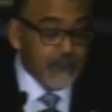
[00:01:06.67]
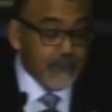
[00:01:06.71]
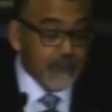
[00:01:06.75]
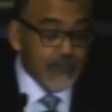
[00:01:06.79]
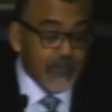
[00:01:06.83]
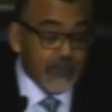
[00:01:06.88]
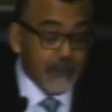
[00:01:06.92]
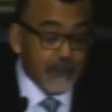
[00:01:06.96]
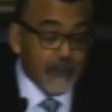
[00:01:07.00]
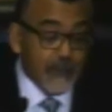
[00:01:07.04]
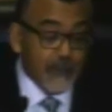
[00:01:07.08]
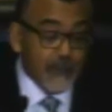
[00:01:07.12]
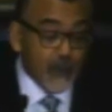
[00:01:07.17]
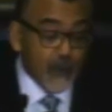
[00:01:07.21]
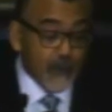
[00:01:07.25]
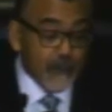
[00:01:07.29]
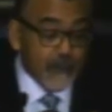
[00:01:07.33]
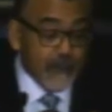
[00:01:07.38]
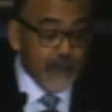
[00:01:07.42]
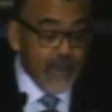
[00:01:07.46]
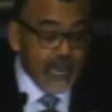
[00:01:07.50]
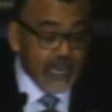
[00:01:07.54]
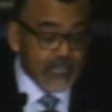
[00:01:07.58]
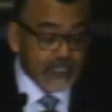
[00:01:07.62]
a minimum
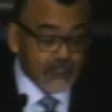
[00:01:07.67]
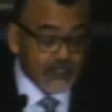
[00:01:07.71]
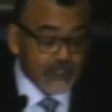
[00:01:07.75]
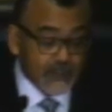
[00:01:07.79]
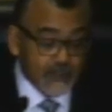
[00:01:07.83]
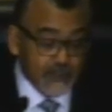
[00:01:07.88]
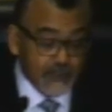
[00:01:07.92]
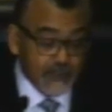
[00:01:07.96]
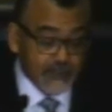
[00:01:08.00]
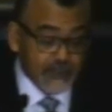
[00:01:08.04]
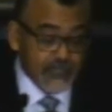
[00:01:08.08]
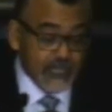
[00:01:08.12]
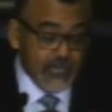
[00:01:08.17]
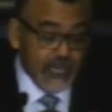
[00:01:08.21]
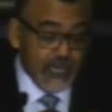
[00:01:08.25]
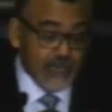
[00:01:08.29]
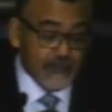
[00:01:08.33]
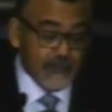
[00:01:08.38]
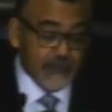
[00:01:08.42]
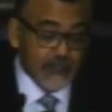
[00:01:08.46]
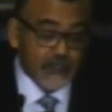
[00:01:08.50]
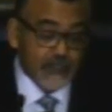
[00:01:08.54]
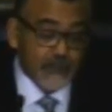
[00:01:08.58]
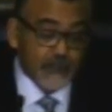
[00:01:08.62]
or maximum
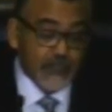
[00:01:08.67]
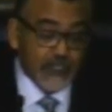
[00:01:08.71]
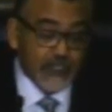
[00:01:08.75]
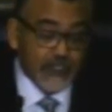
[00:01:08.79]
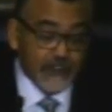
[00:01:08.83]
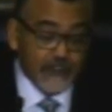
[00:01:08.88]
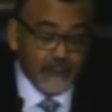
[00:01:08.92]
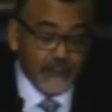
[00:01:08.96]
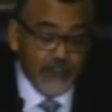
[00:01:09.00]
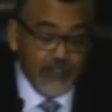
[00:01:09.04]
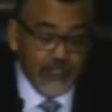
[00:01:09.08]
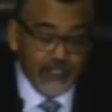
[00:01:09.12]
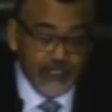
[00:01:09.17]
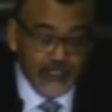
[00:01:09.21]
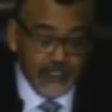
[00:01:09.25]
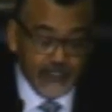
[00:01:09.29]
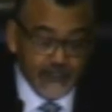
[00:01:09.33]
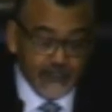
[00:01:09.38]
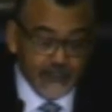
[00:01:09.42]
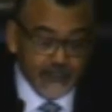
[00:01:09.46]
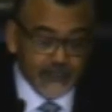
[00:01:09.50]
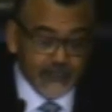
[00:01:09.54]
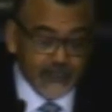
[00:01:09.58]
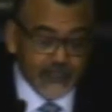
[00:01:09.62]
time between the
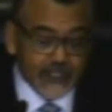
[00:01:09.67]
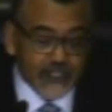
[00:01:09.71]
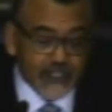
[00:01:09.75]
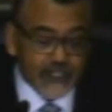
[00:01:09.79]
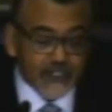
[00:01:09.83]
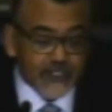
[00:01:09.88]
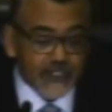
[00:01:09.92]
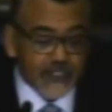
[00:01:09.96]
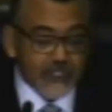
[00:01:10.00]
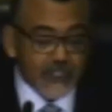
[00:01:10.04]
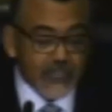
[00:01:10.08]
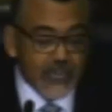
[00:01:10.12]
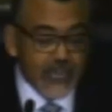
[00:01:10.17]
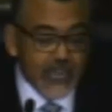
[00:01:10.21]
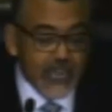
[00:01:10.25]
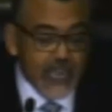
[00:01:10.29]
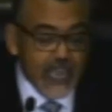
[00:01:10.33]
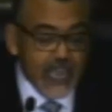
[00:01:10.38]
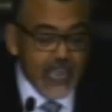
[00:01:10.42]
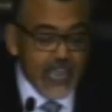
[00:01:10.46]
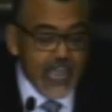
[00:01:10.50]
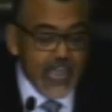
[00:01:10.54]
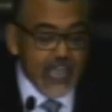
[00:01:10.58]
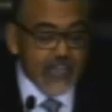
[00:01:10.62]
filing of the petition
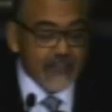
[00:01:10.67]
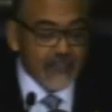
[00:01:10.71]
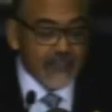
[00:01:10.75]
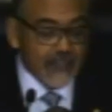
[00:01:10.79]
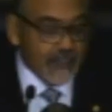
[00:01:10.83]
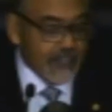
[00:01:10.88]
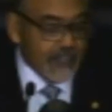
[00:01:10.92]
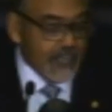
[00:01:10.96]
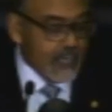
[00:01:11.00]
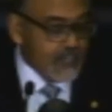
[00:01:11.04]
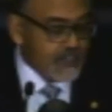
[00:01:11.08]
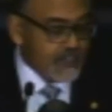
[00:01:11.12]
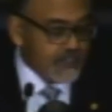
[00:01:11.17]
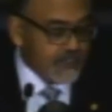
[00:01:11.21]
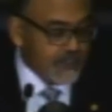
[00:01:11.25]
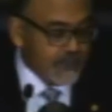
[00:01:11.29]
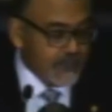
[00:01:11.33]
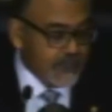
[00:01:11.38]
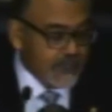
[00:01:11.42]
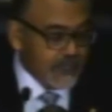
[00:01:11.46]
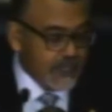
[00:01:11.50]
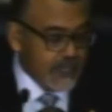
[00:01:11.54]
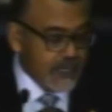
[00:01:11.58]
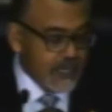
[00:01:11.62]
and the
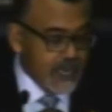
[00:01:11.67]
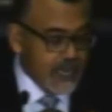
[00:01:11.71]
election.